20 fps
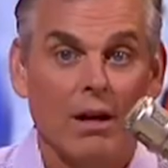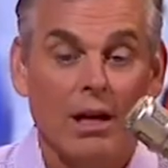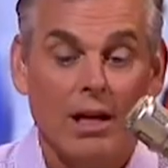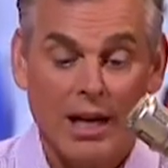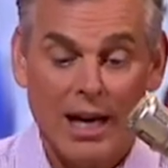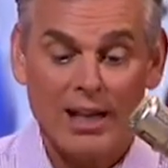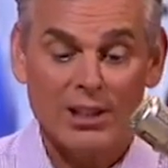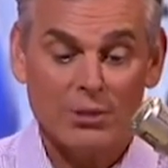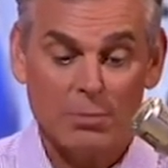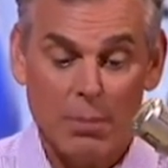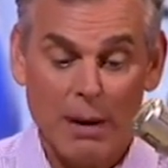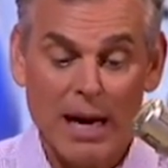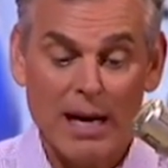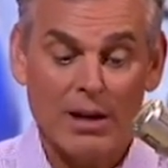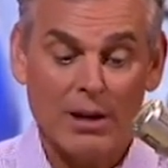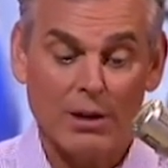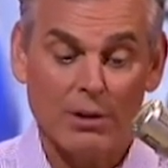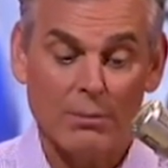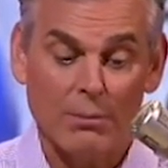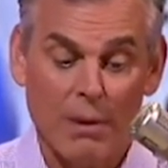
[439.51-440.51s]
Yes,
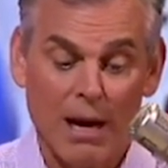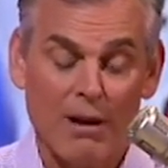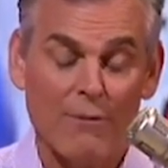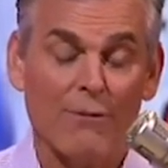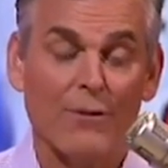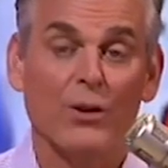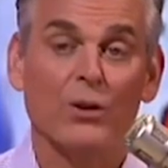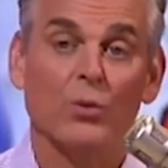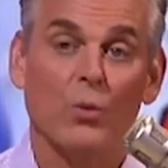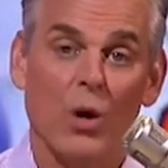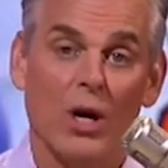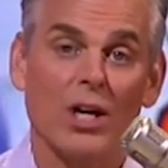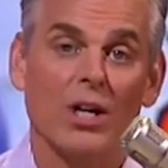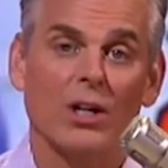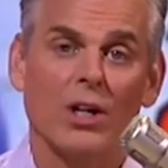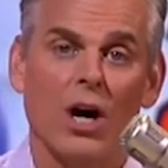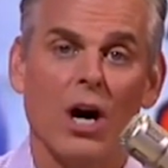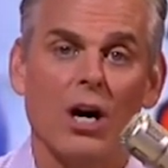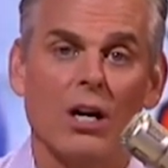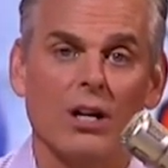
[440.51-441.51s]
Baker Mayfield won
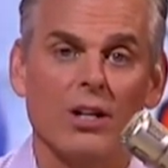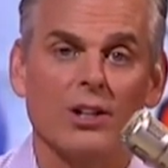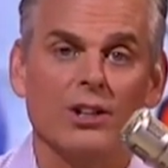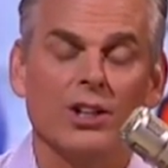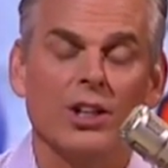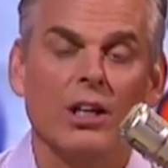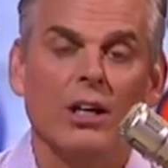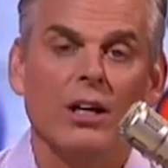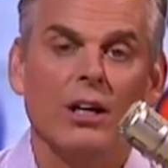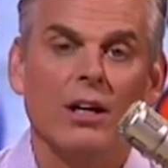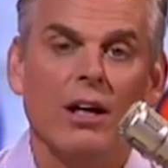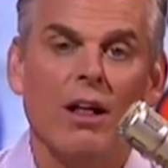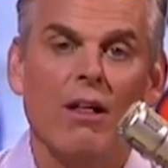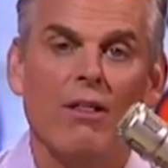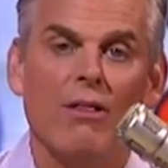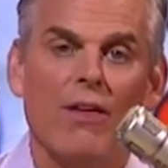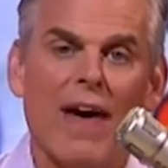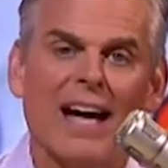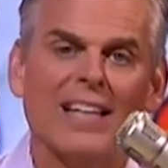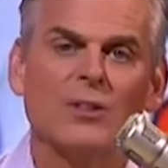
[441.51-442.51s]
in college.
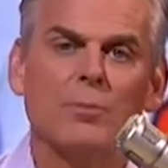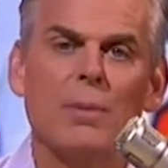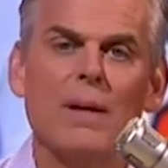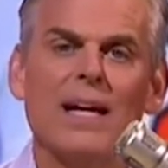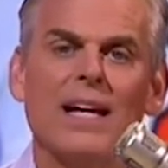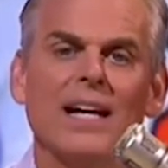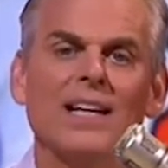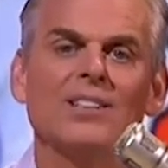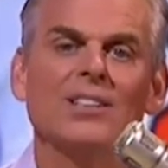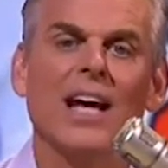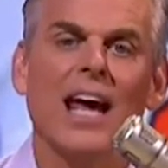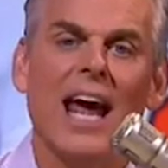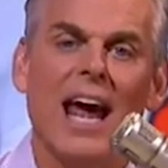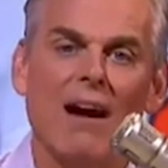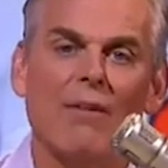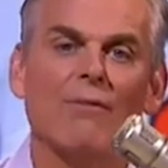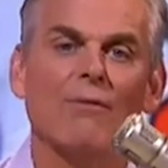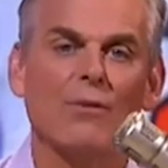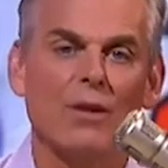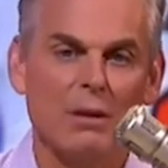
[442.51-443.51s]
That's because
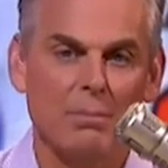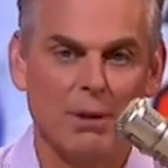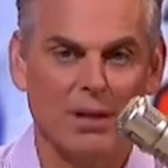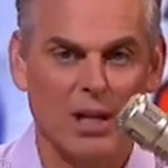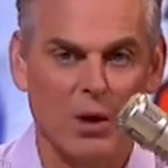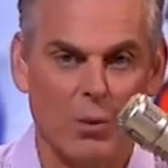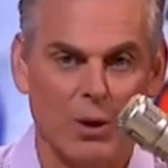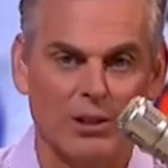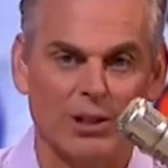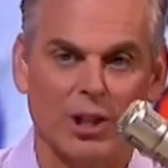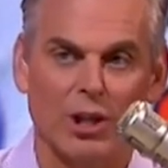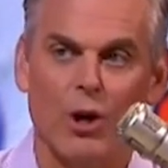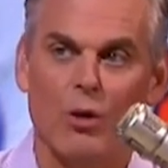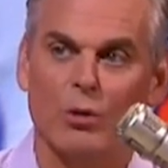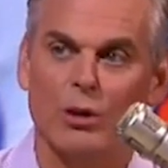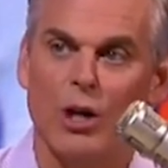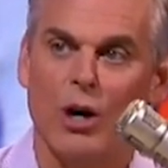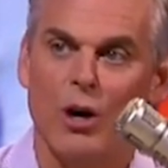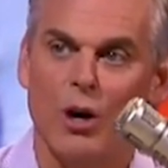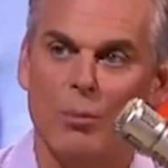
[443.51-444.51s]
everybody wins at
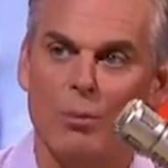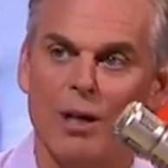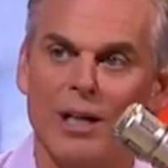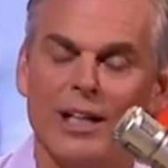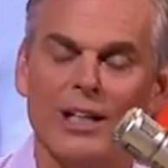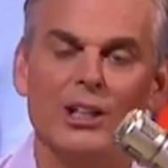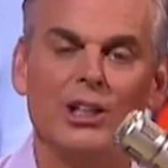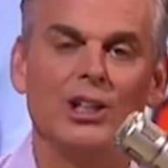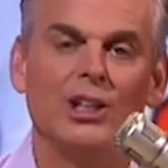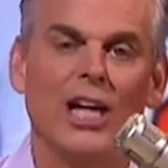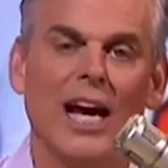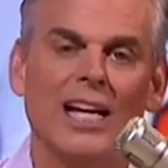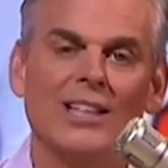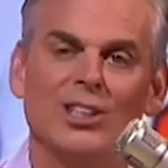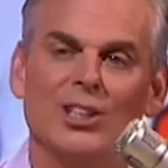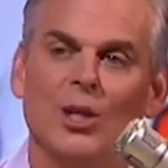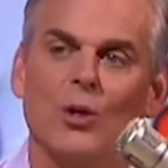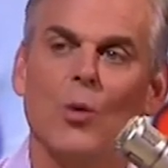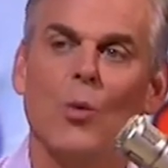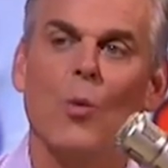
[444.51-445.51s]
Oklahoma.
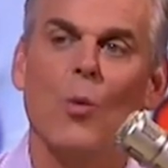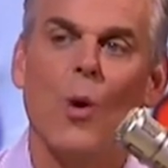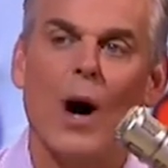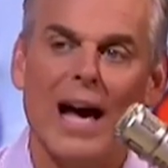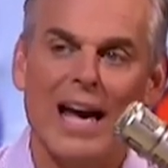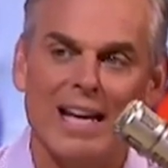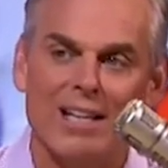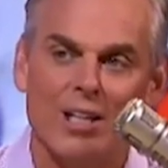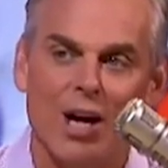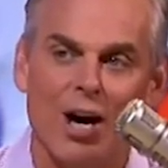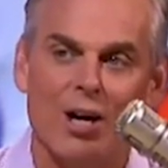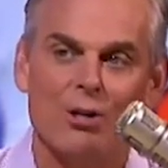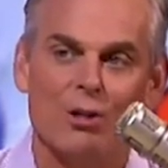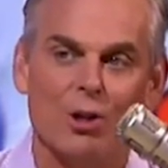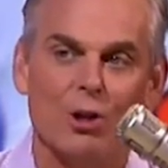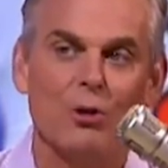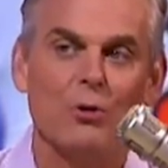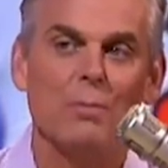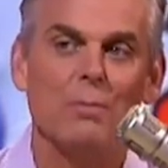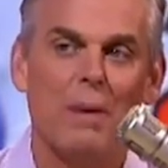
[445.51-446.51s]
Jason White on
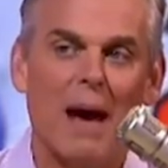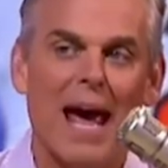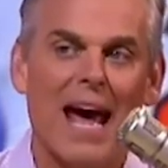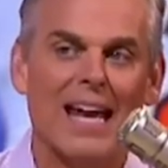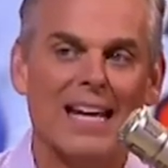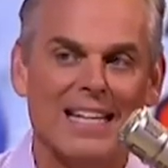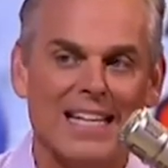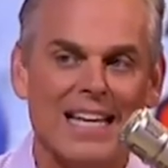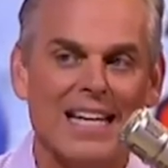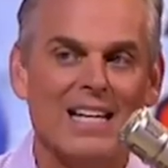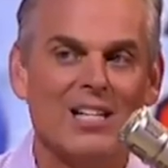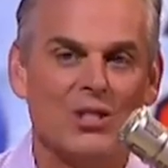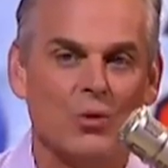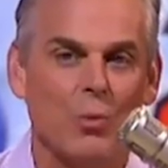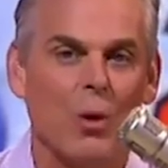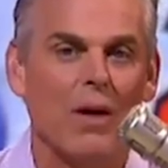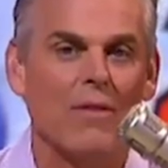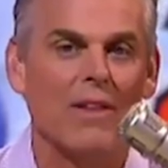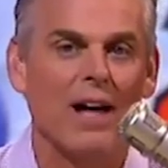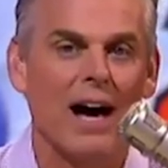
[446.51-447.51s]
two bad knees
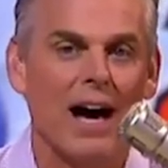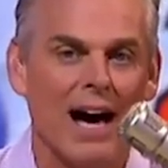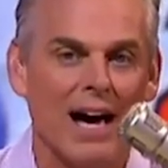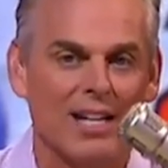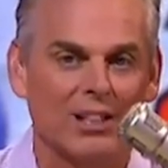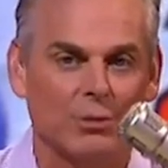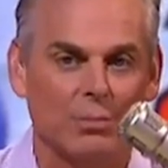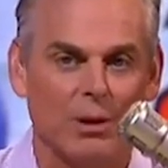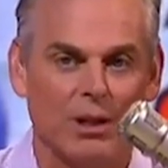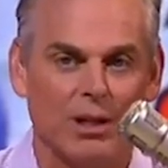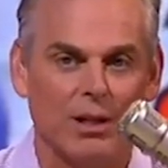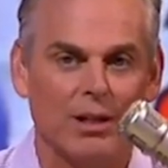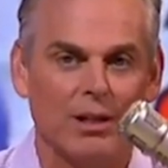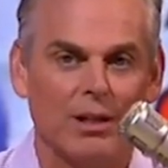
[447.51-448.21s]
won the Heisman.